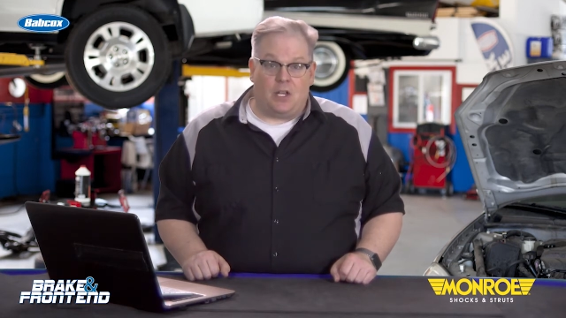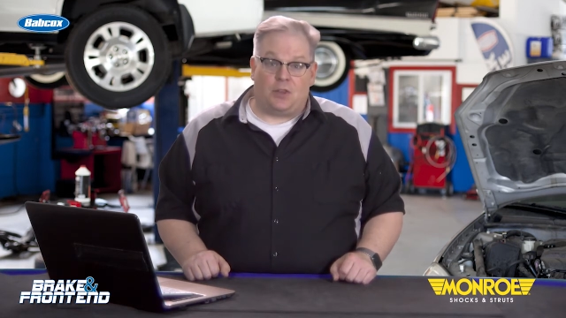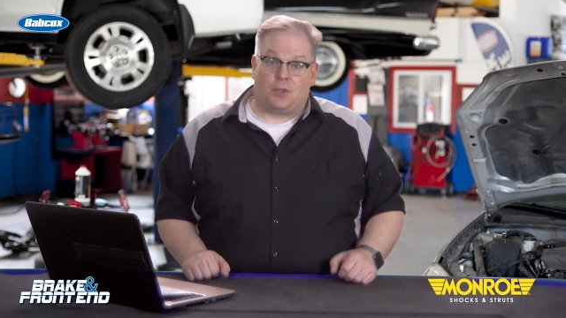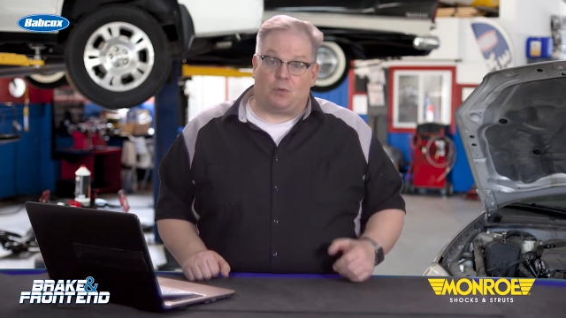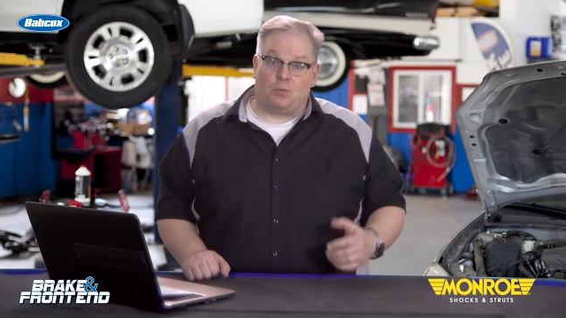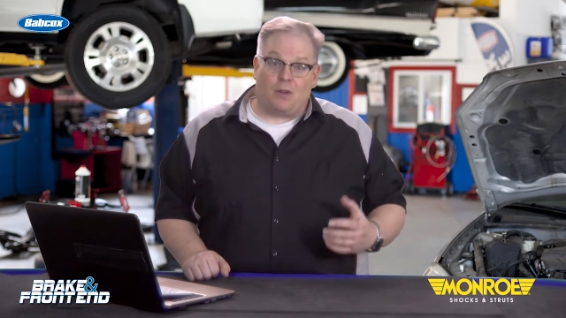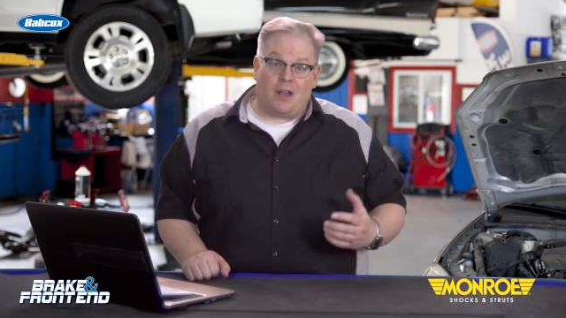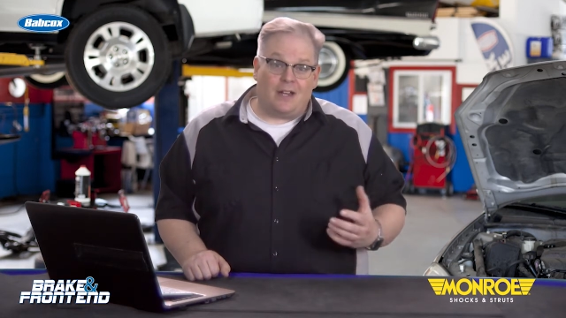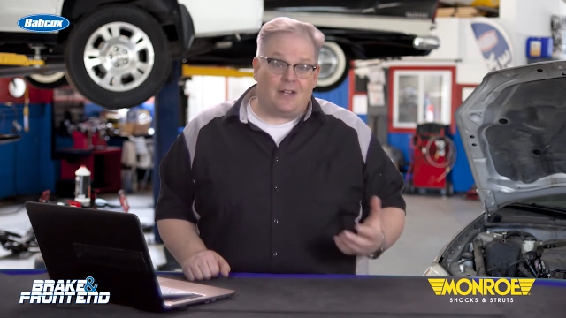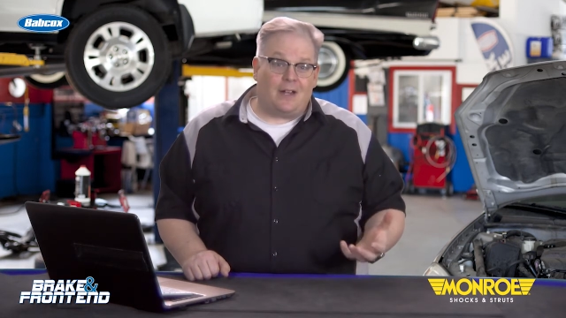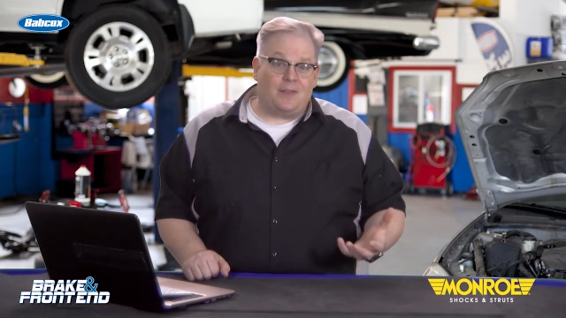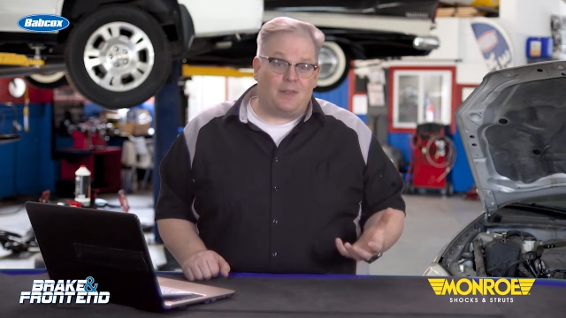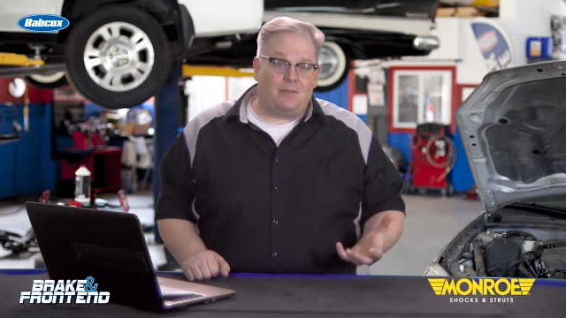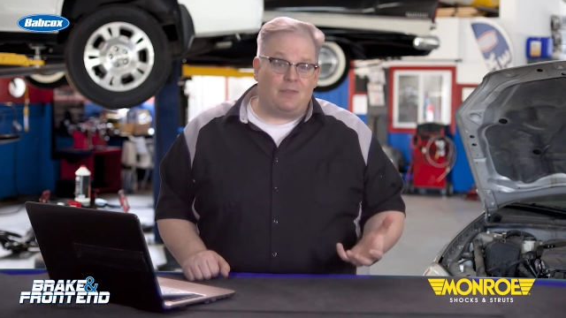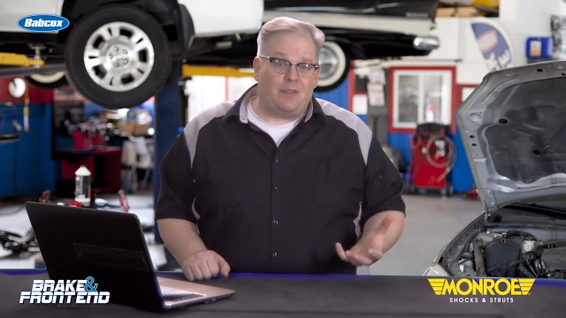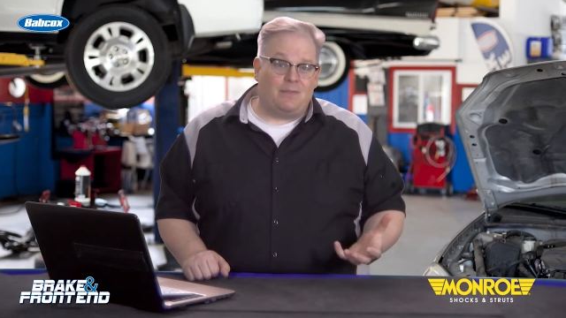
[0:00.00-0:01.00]
the ride
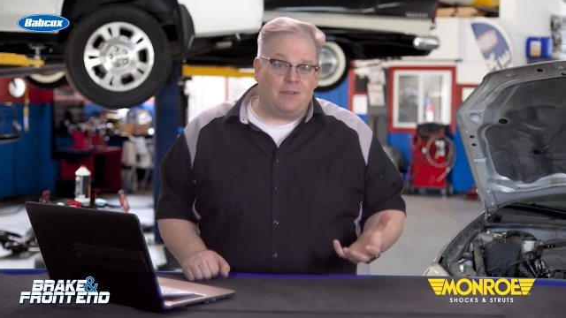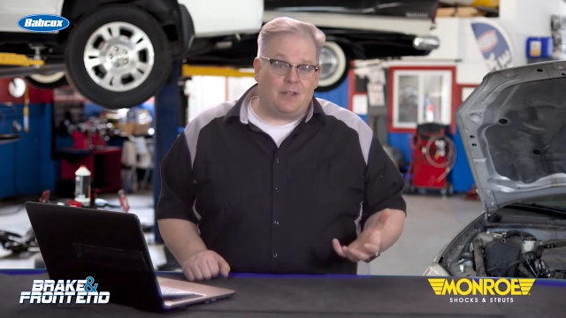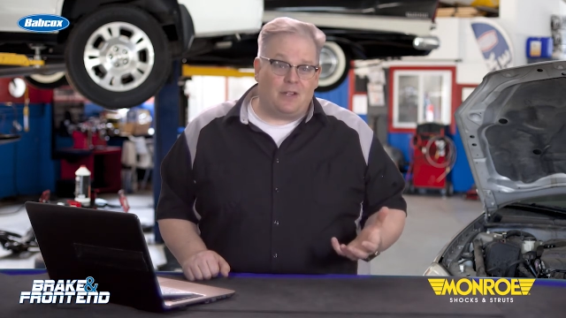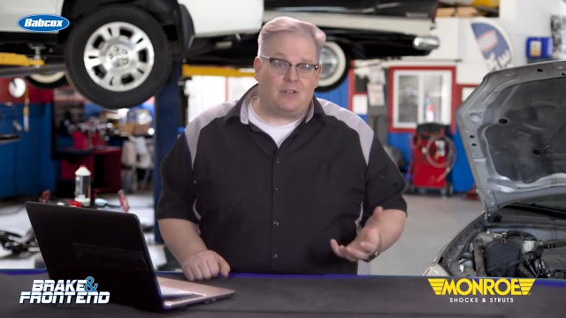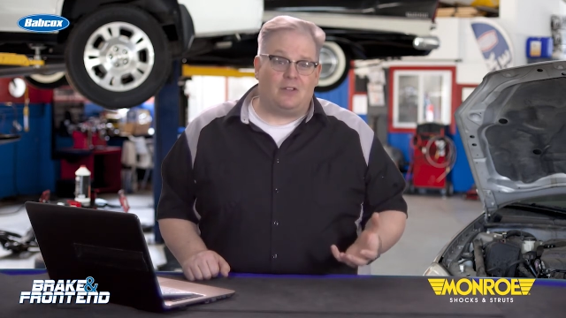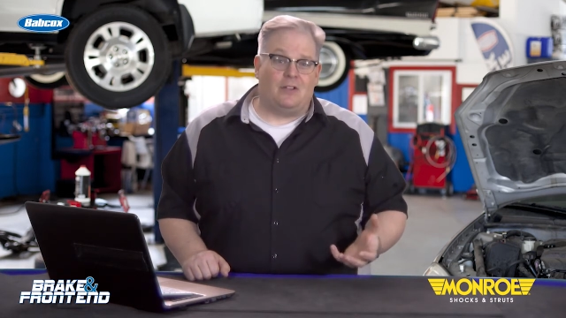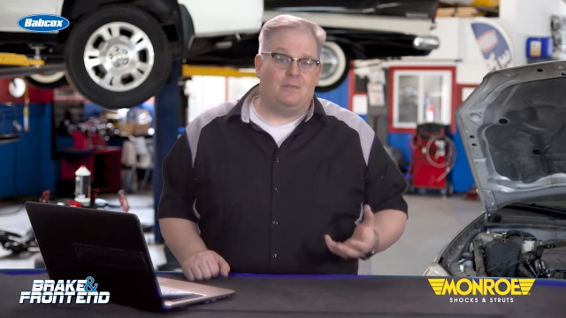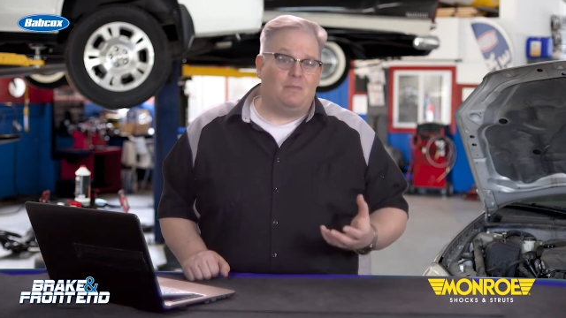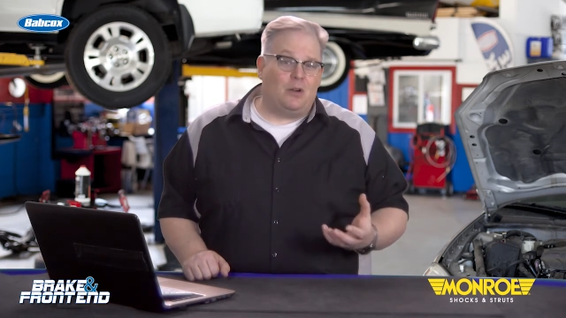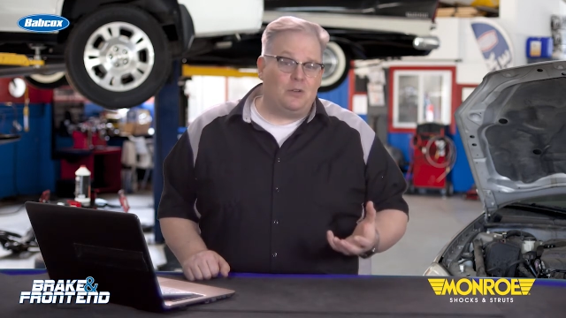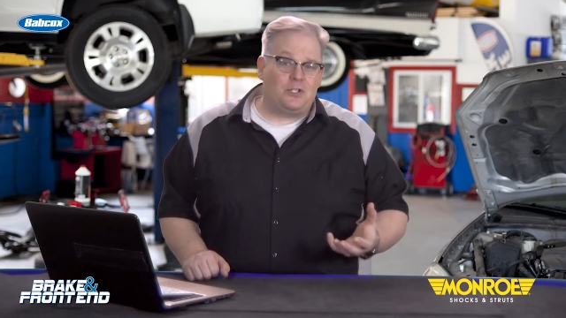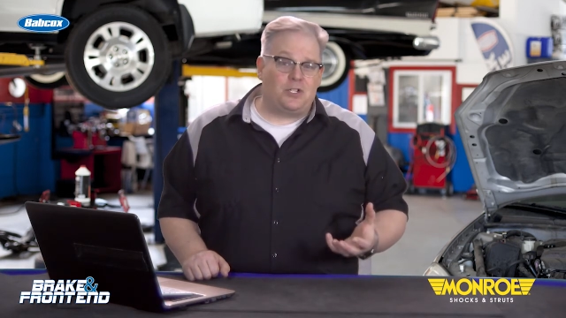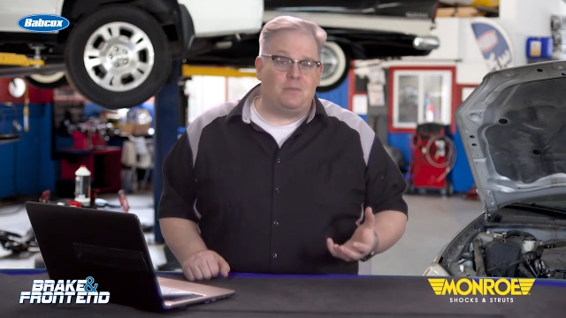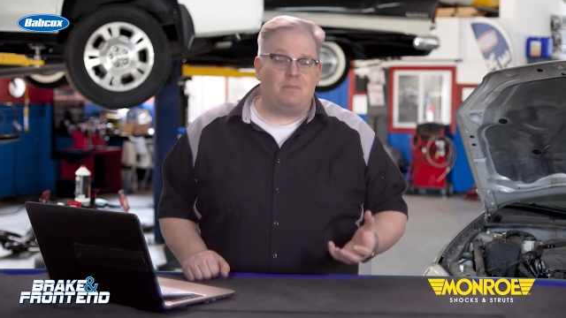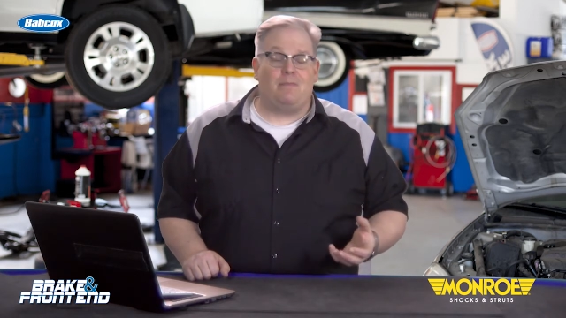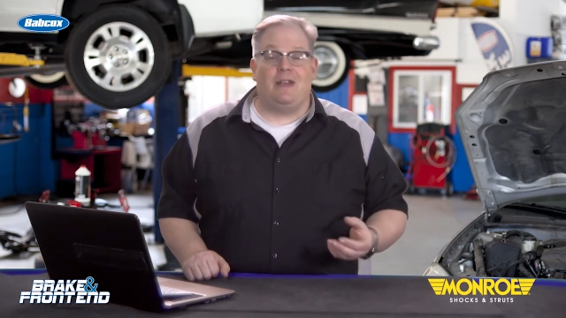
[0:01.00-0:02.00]
height of the vehicle in motion